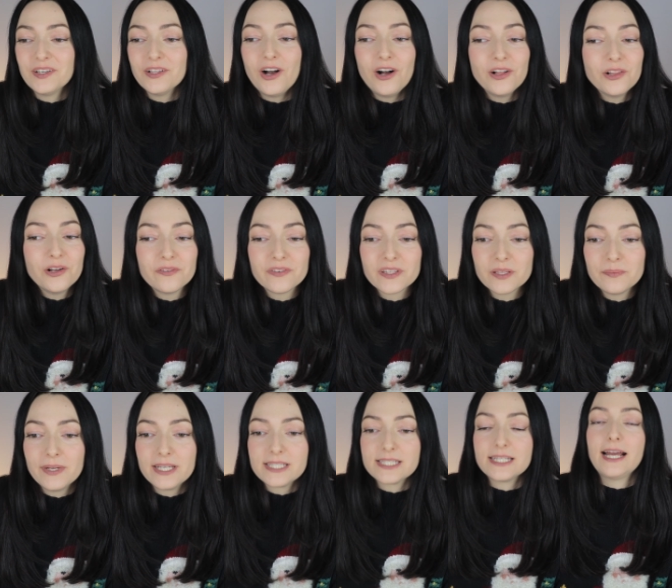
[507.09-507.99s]
feel all over the
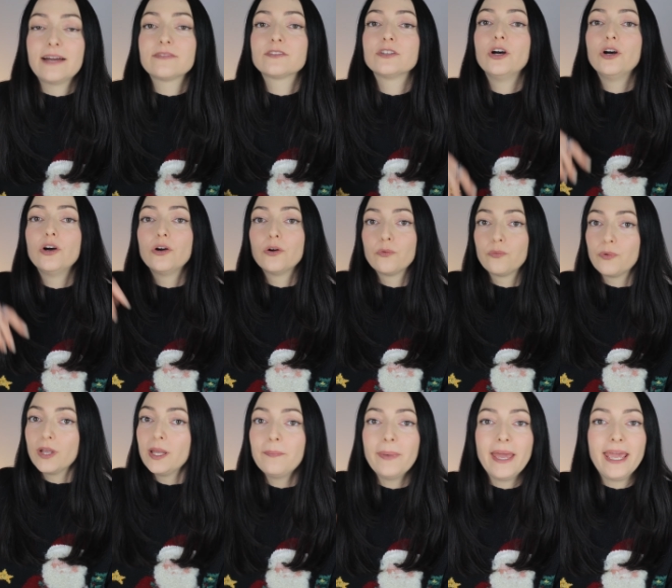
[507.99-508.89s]
place and have to
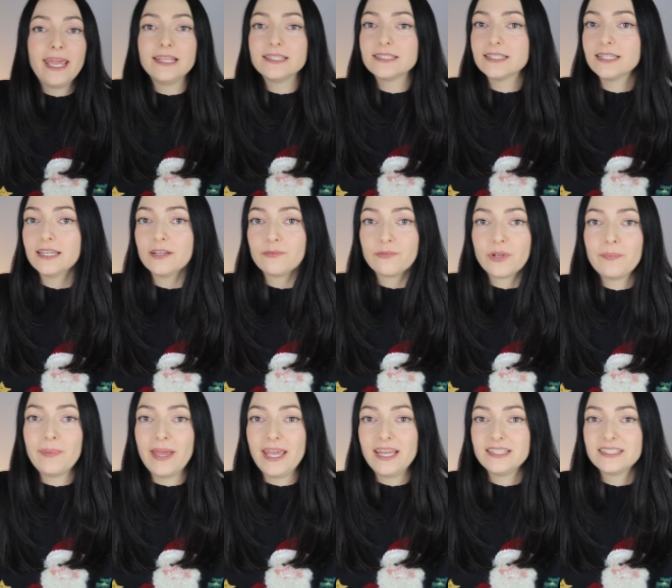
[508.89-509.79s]
repaint it and
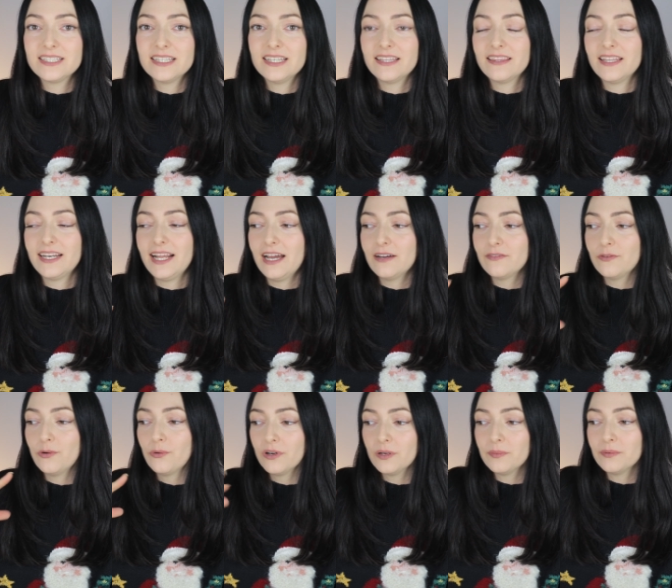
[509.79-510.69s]
repaint it and then have
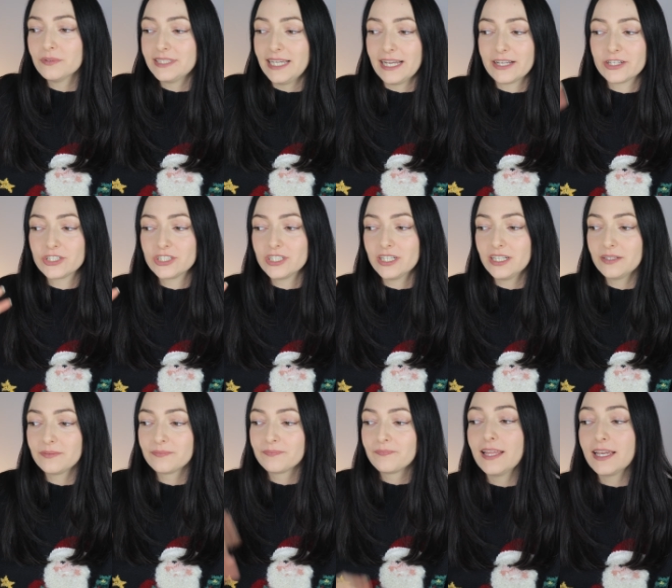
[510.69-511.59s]
horrible texture.